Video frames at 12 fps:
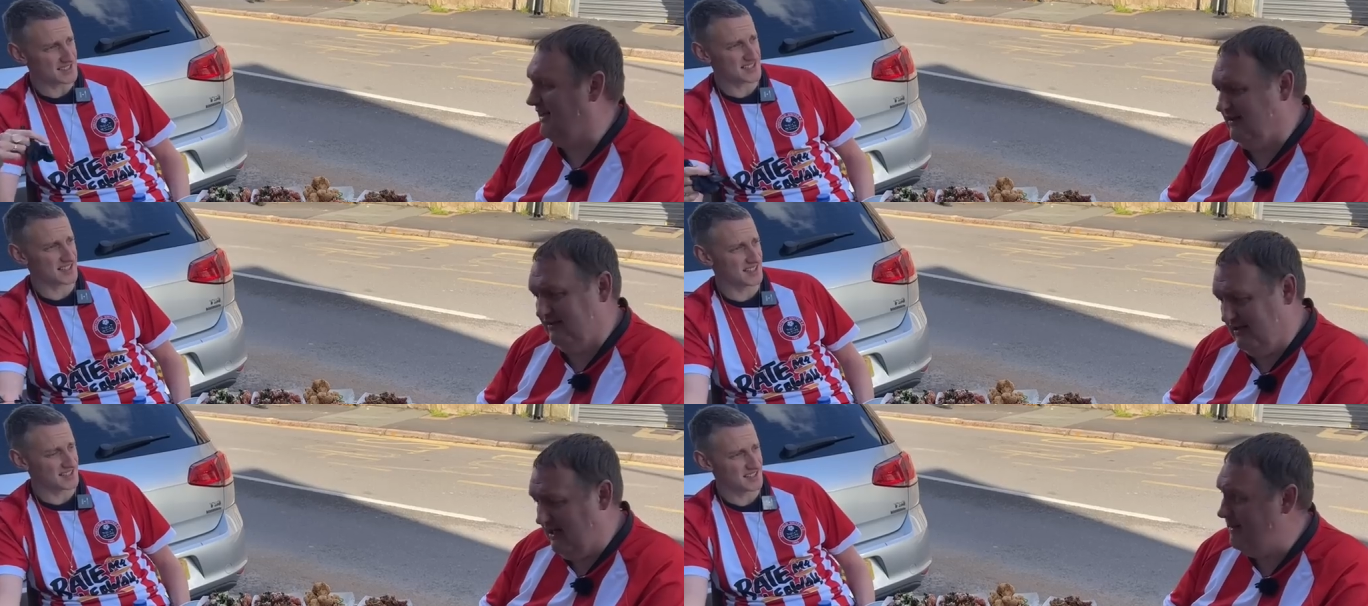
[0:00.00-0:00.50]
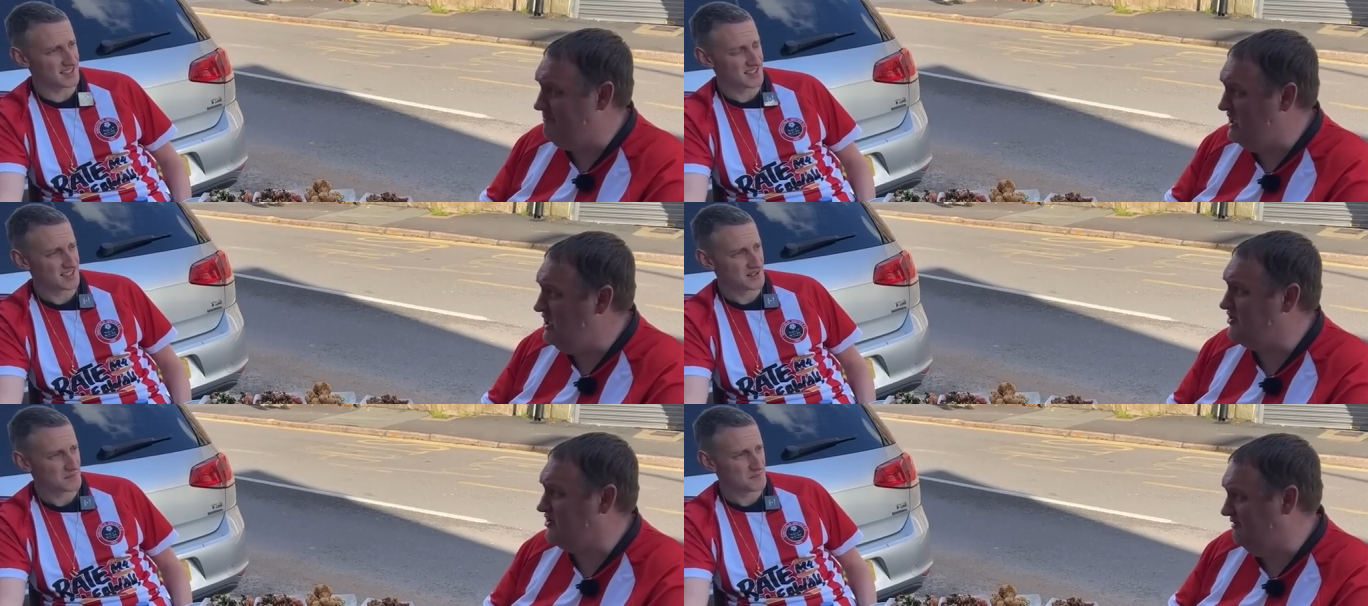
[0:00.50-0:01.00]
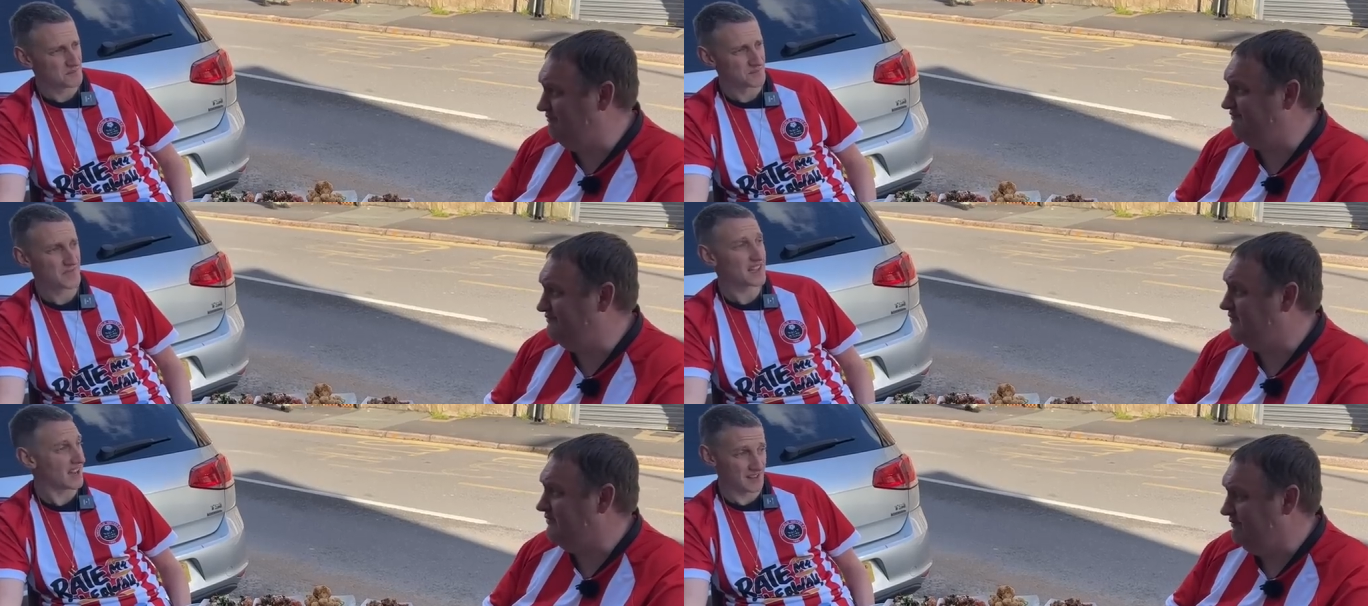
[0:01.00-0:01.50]
Speaker 1: exit, and it burns.
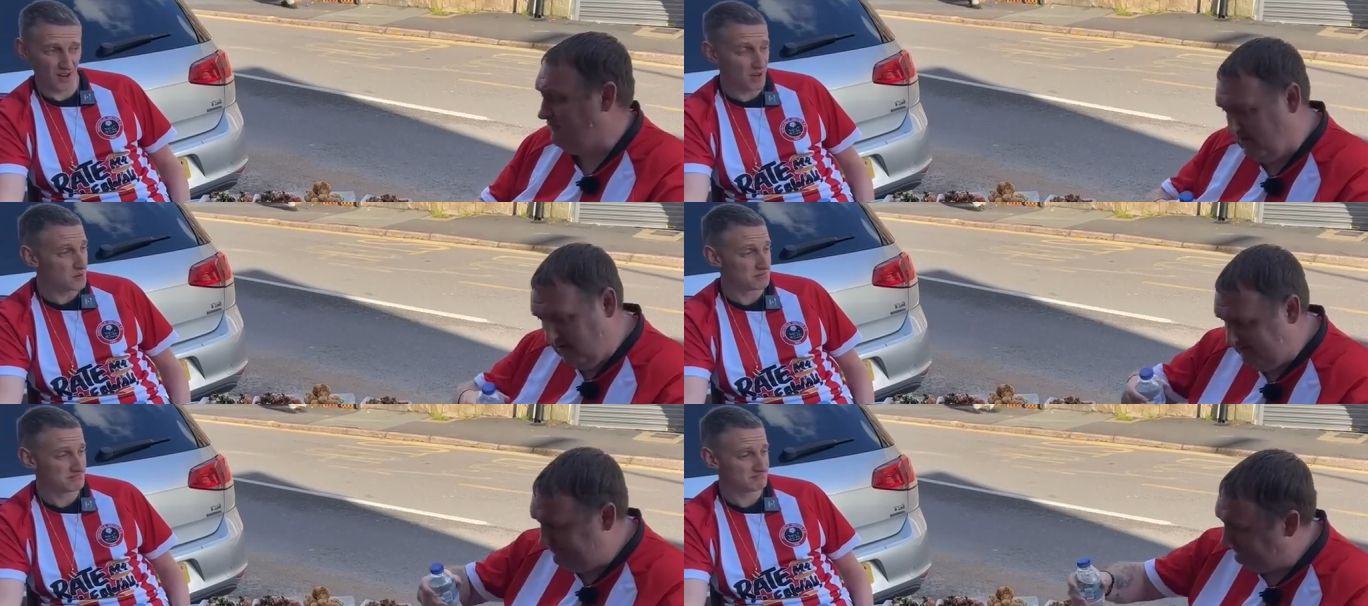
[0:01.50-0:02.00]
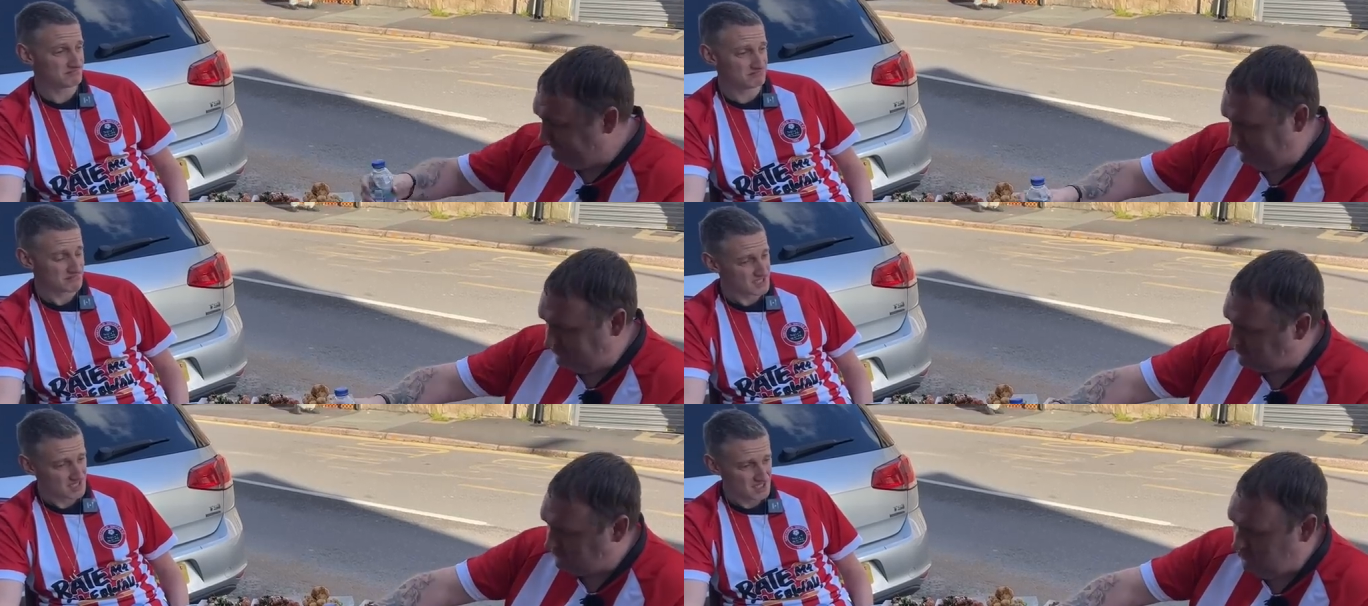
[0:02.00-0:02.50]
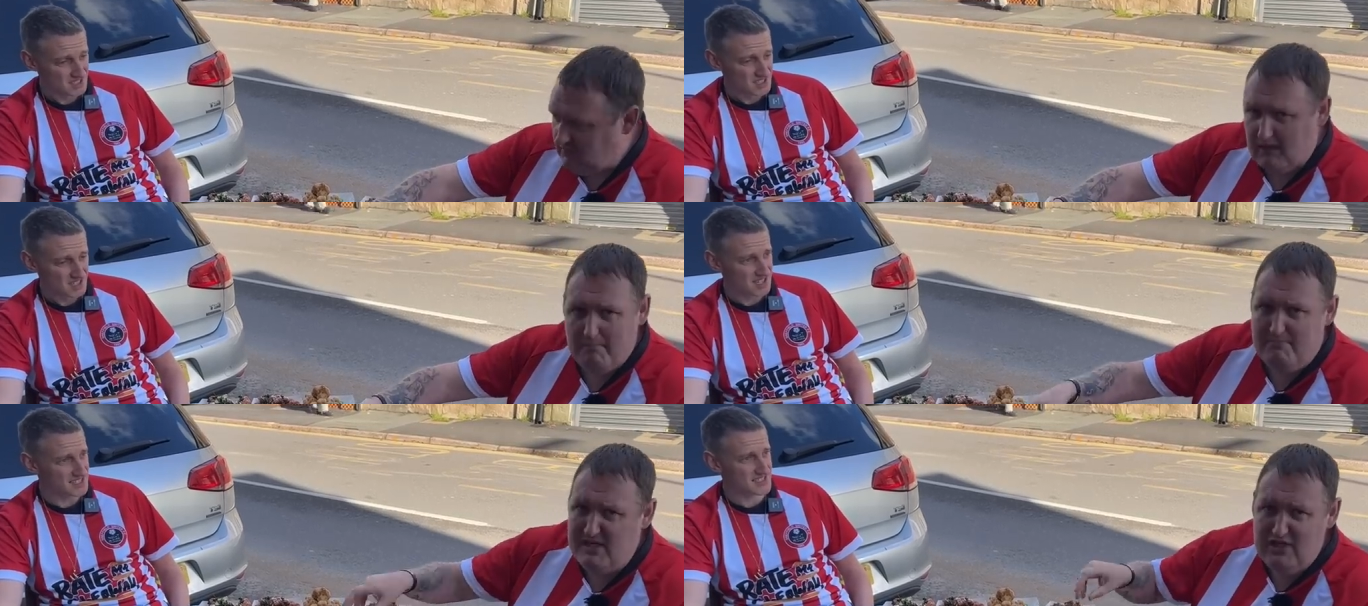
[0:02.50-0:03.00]
I know
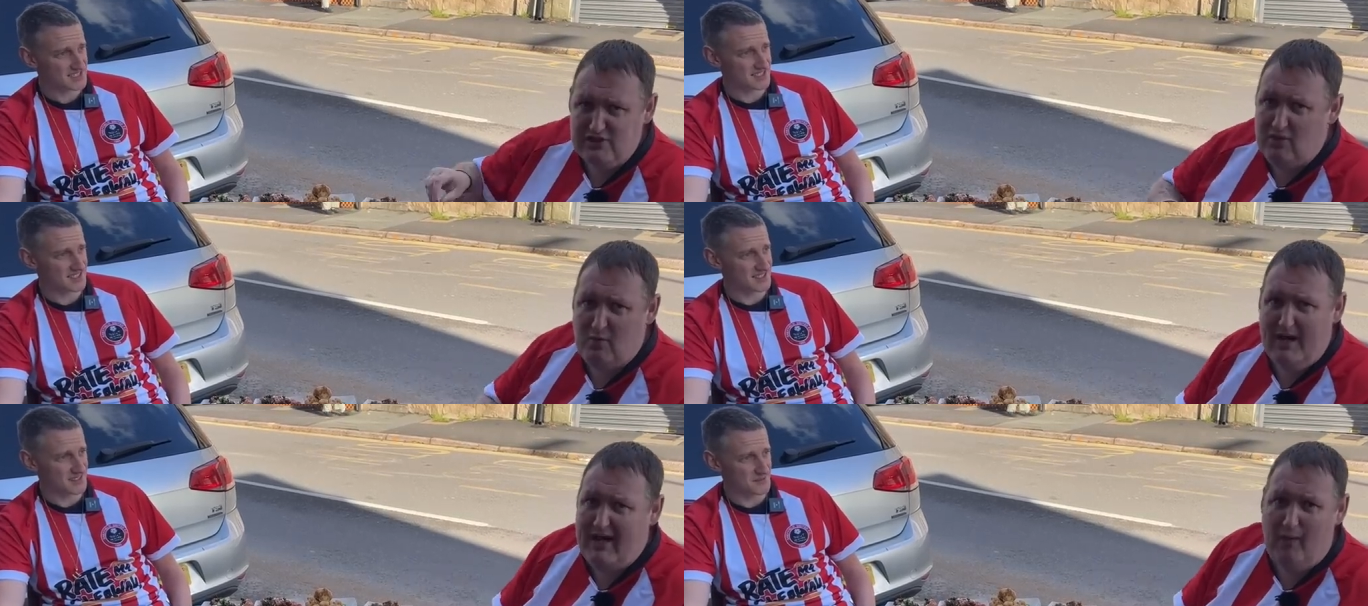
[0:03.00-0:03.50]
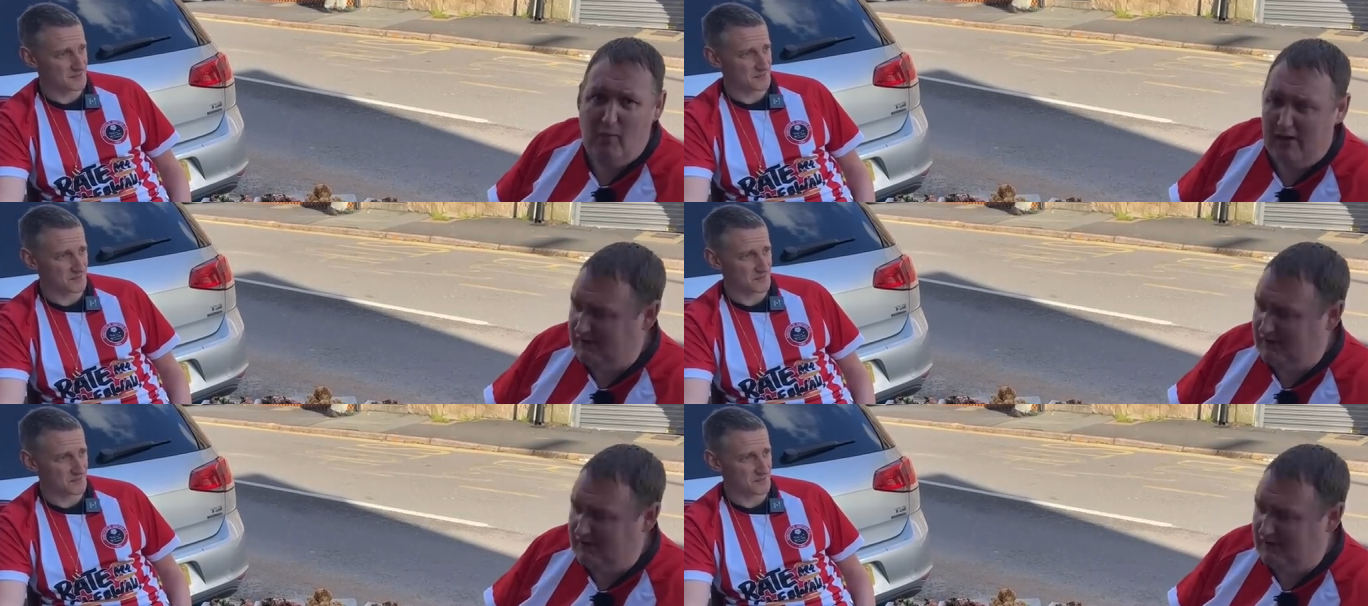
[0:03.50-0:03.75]
burns up way out.